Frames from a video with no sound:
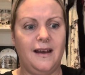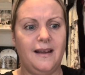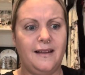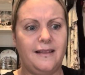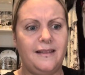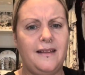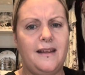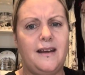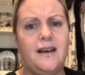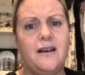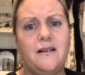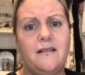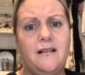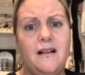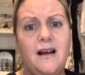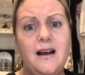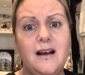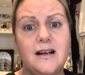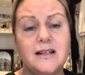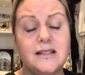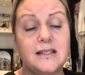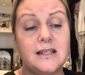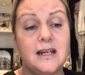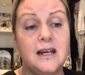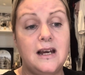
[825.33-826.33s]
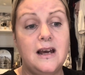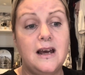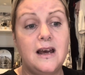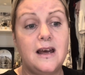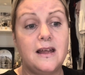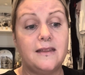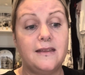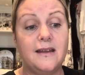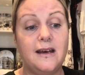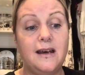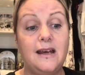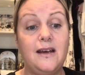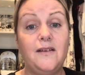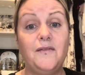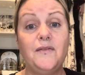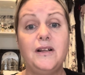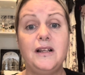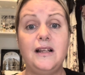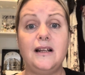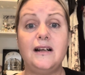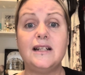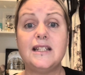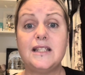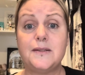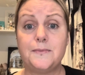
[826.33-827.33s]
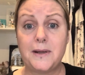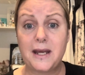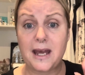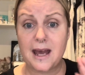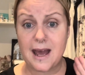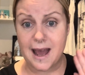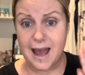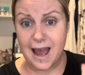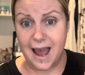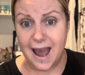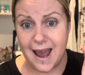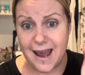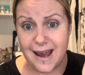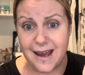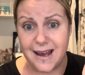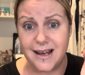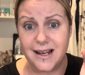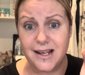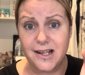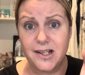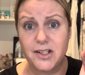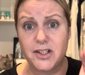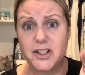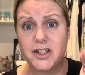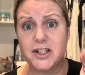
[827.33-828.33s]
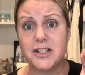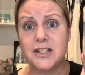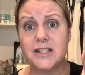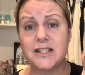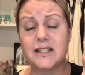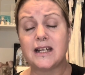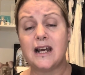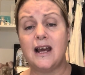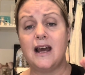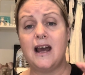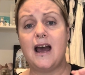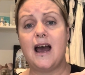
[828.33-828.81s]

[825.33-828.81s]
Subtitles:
they're glass. They even last me ages.